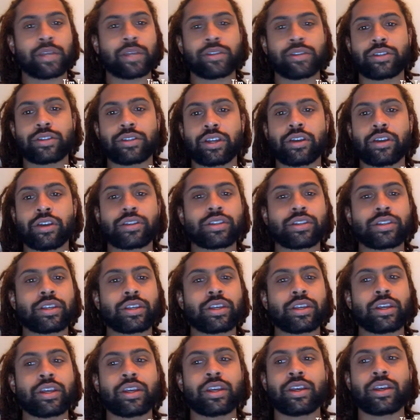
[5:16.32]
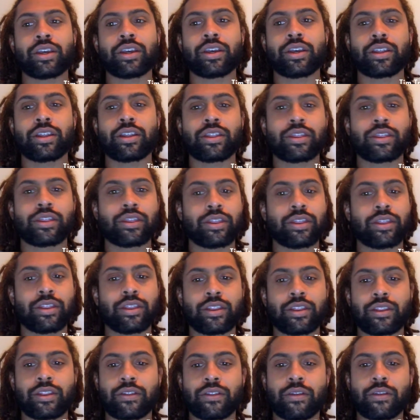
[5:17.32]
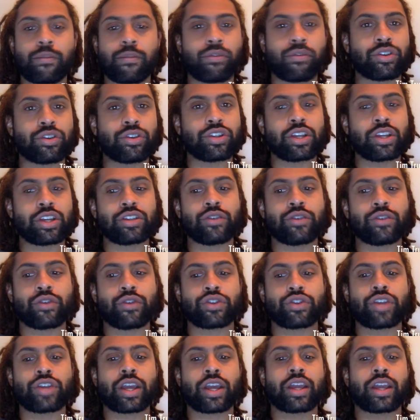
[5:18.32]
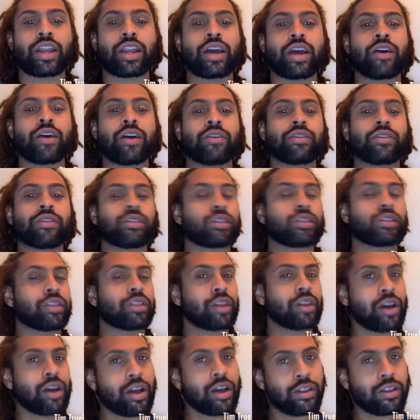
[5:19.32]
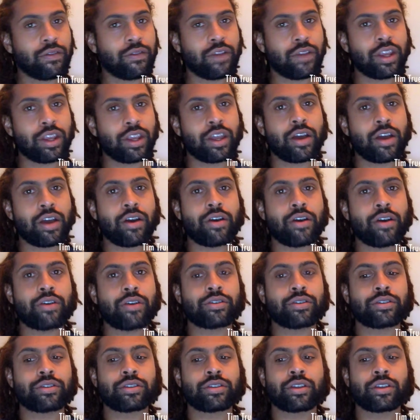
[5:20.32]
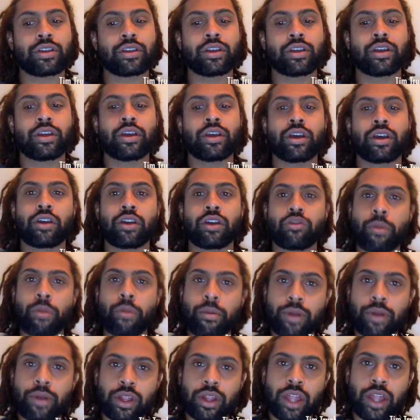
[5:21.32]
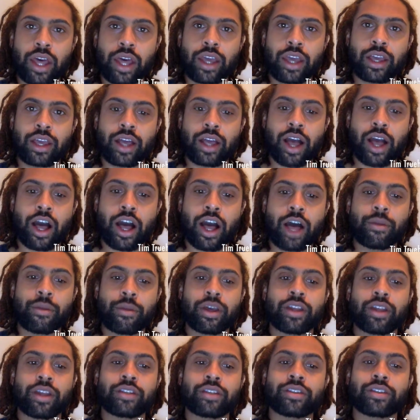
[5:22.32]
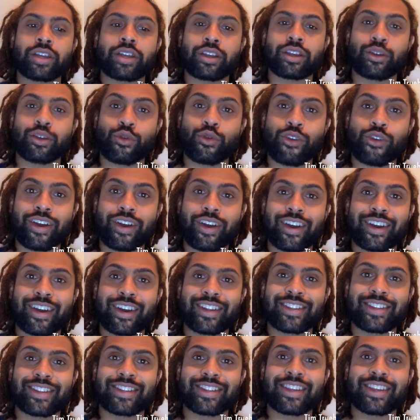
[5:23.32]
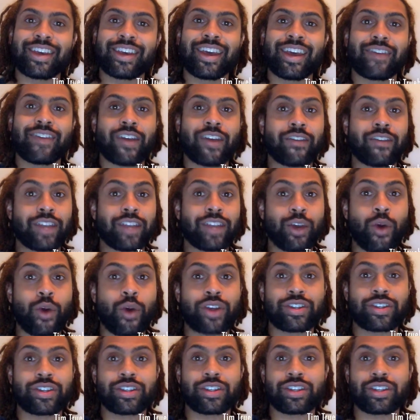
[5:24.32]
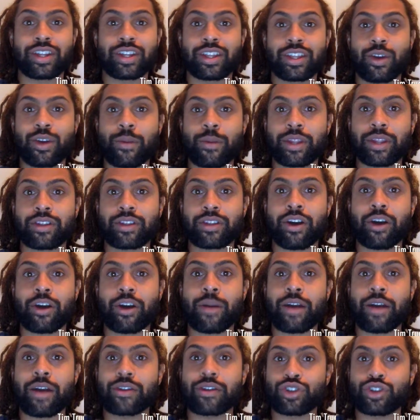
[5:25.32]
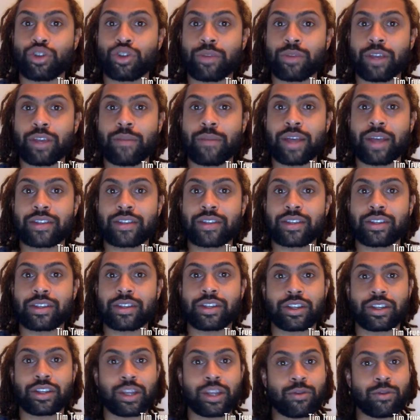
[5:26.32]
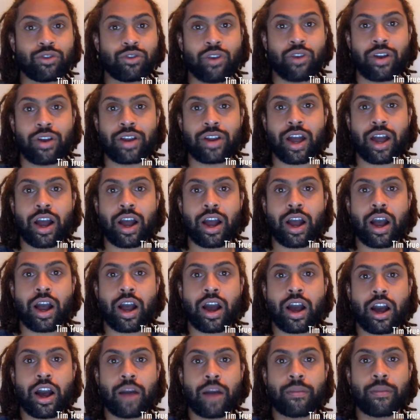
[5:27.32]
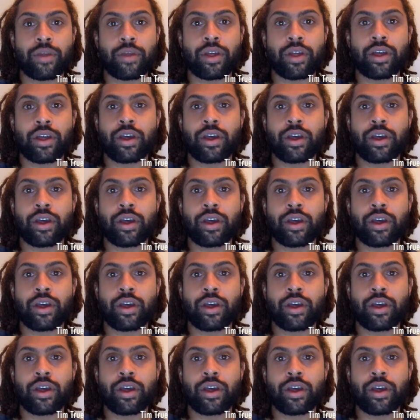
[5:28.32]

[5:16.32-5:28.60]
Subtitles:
Seriously, appreciate you for checking out the videos. Remember to like, comment, tell your friends. If you have any questions or anything you want me to talk about, shoot me a message at temptrueheart.com